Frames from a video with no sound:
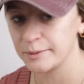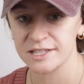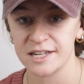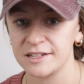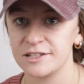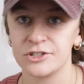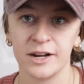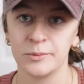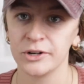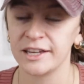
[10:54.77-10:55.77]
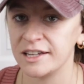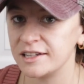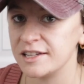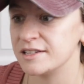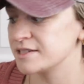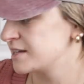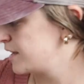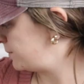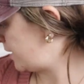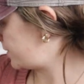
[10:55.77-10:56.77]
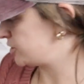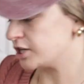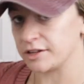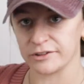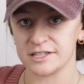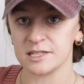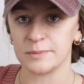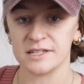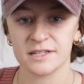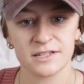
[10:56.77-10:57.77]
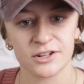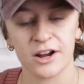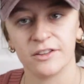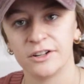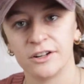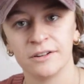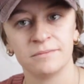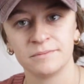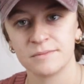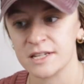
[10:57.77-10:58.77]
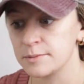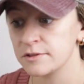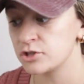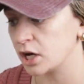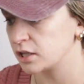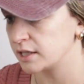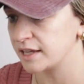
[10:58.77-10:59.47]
I'm excited to try more candies. Maybe I'll try the Reese's Pieces or other types of chocolate.